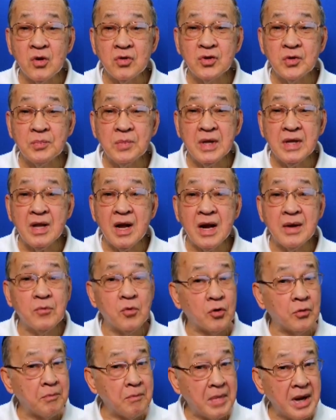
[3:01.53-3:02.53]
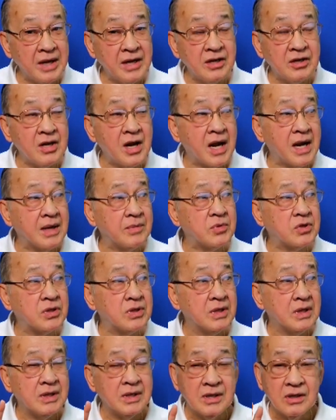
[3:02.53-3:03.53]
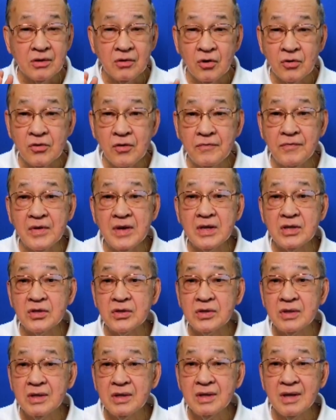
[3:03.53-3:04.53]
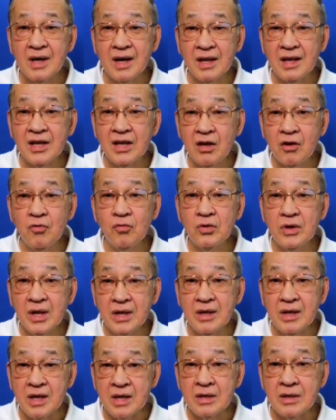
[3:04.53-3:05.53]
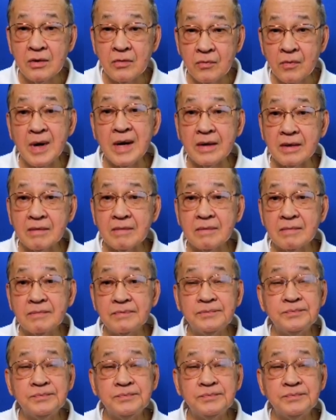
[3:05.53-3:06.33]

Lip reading: most of the time or many times, condo fees are included in the rent.